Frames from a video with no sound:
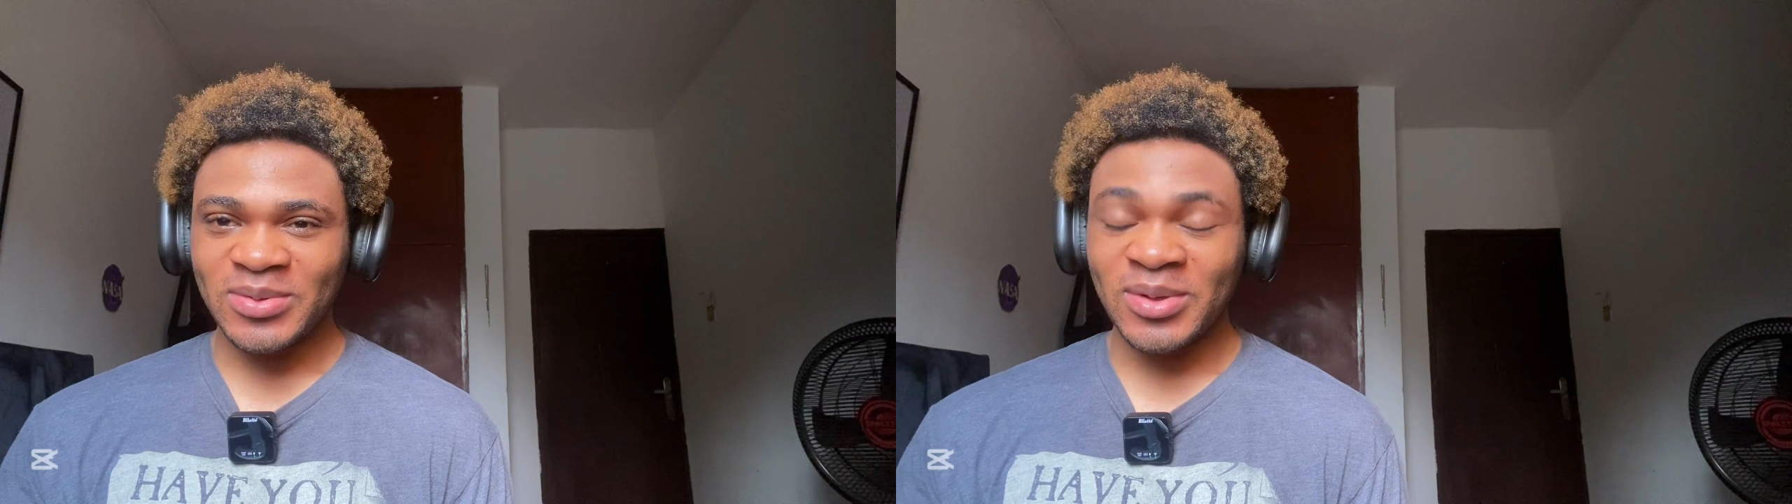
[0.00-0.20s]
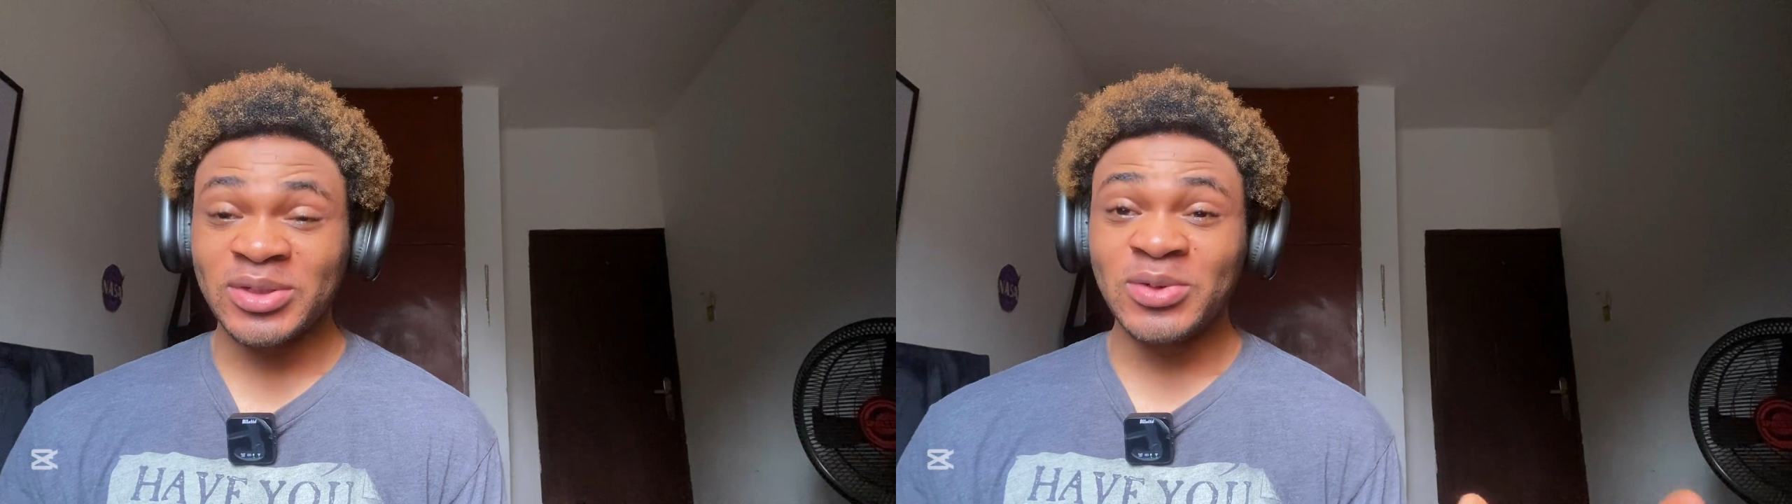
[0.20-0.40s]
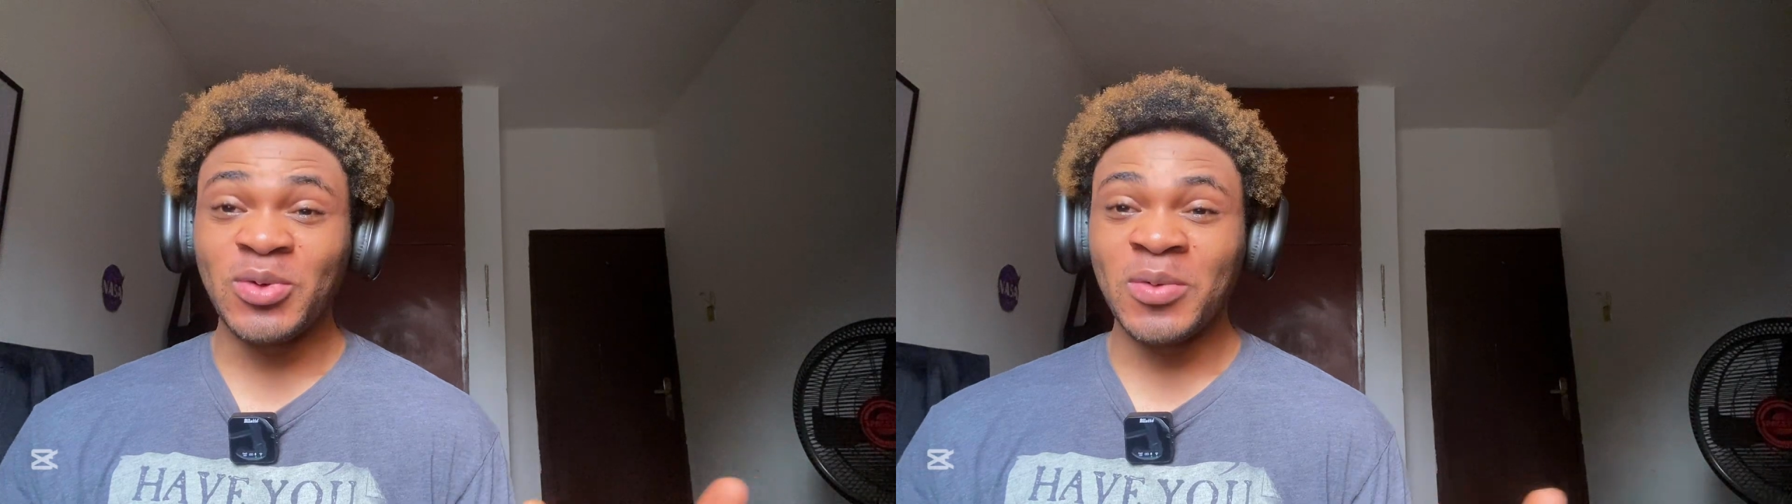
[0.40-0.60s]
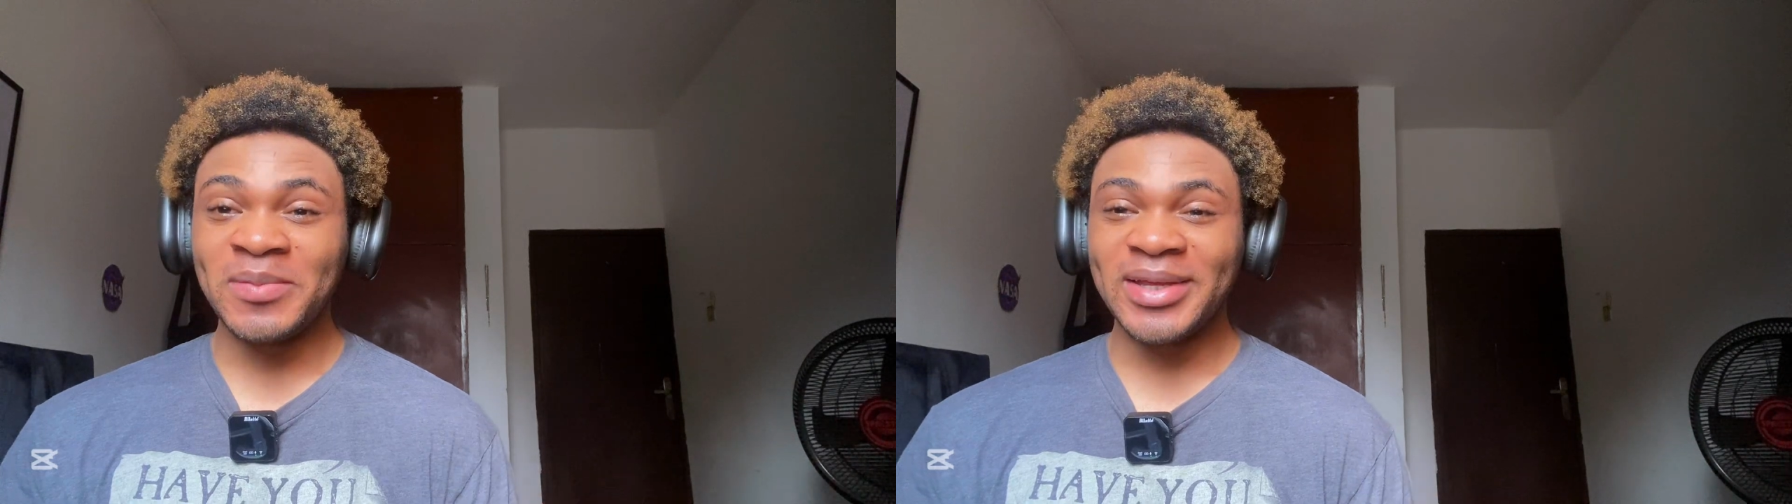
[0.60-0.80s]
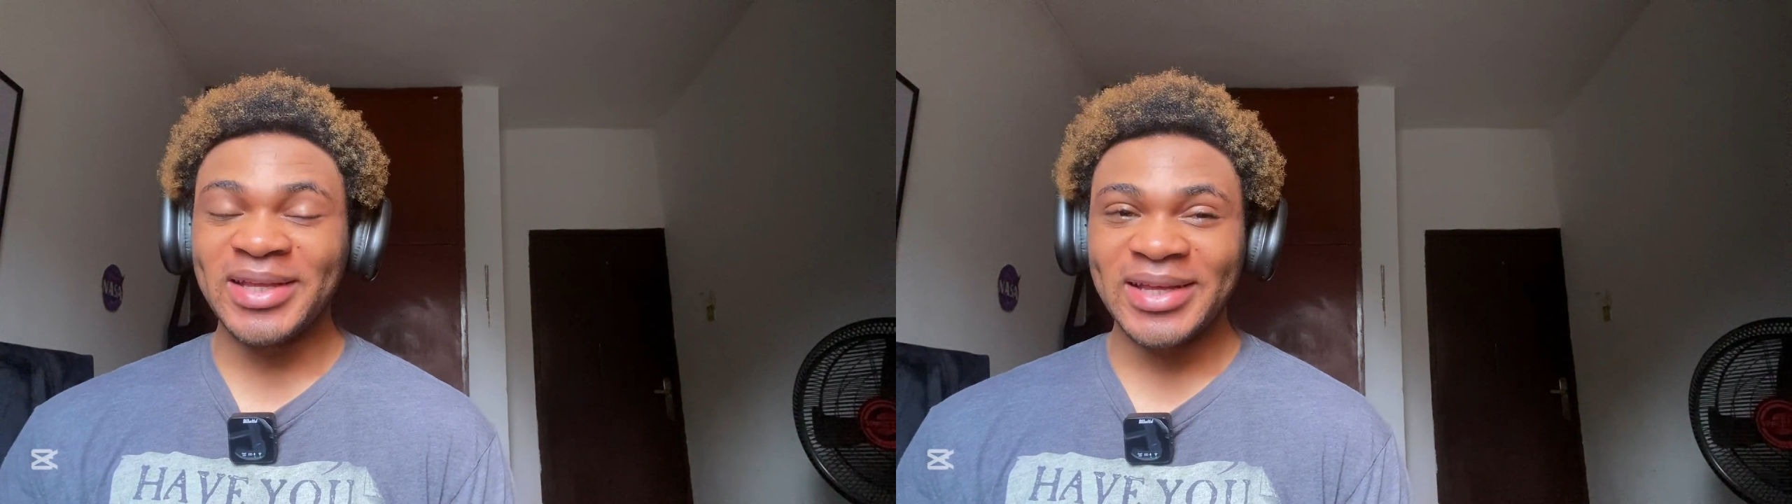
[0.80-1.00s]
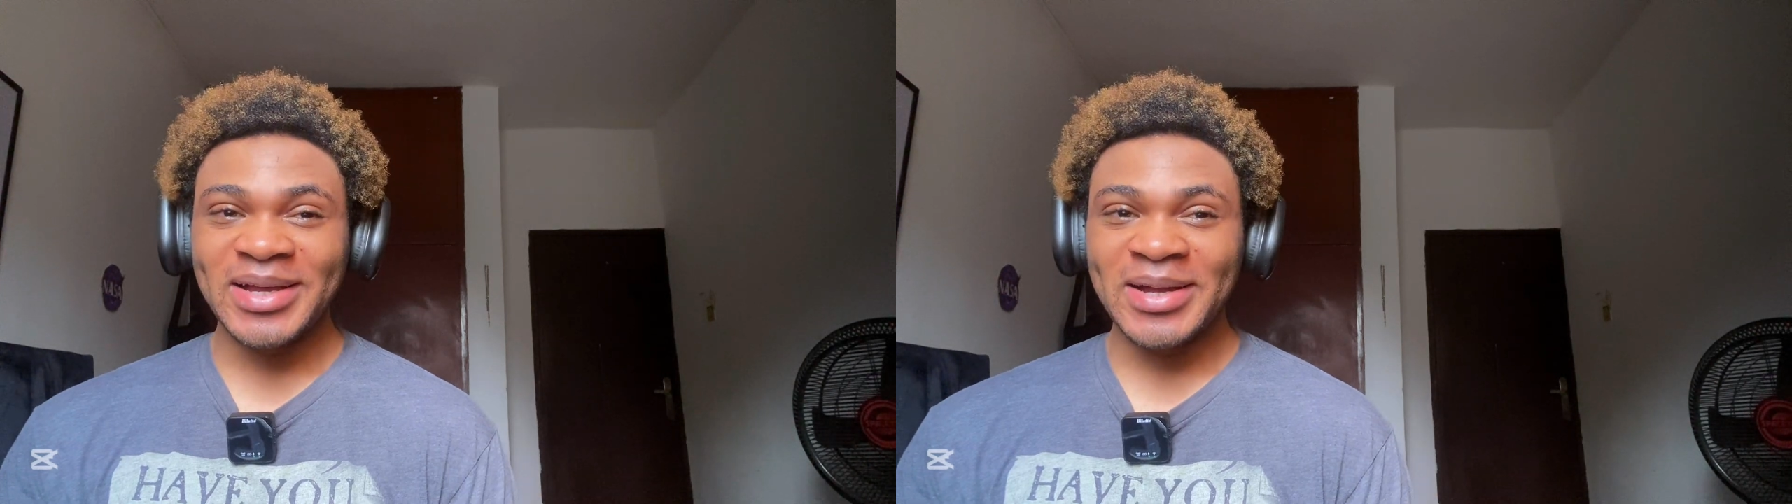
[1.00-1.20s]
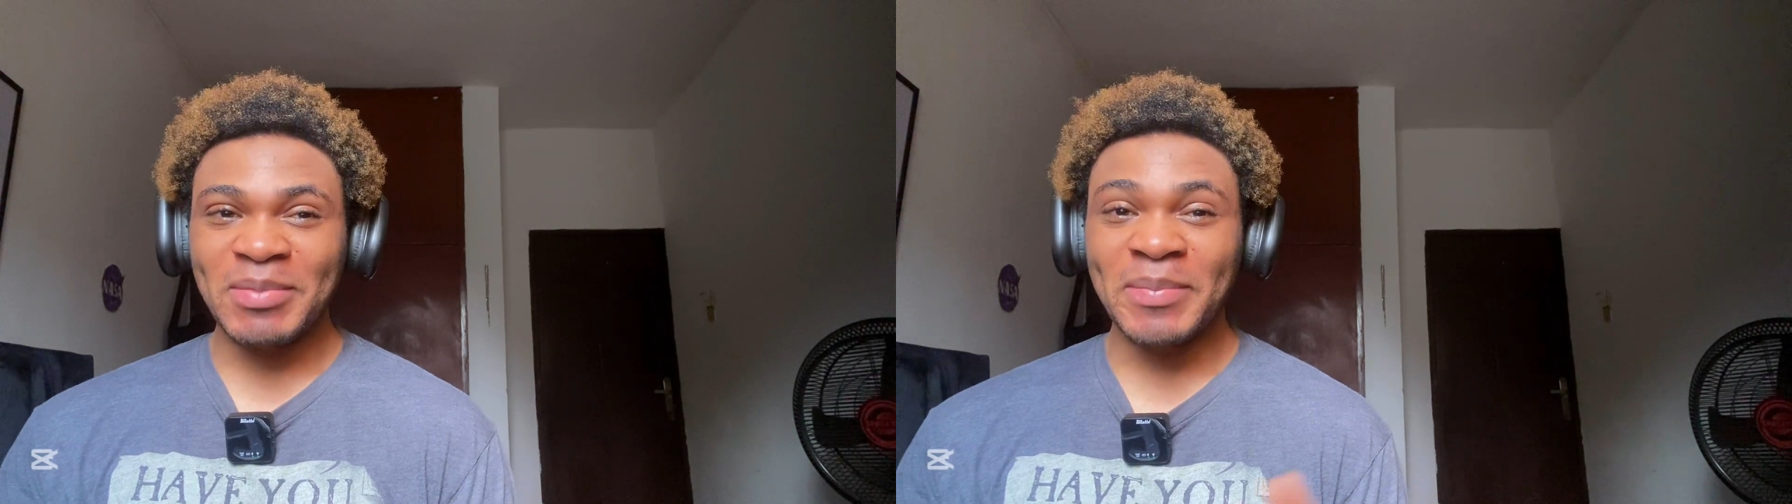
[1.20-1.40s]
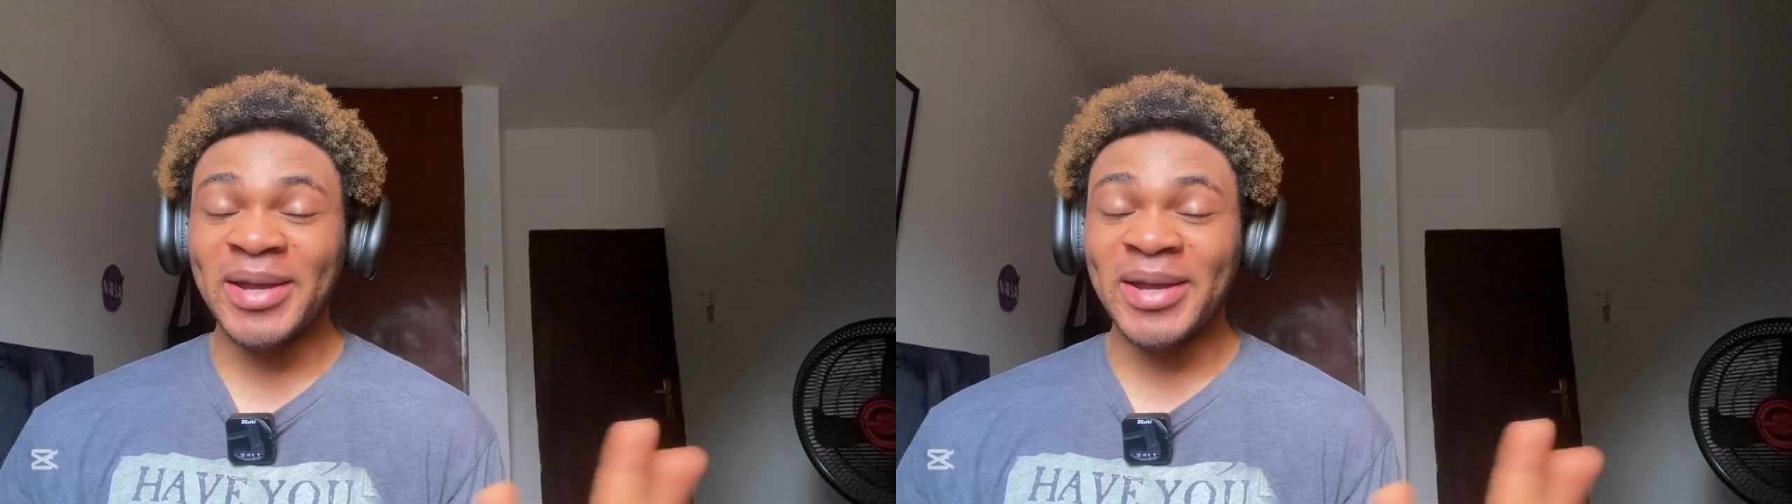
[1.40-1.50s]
what actually got me my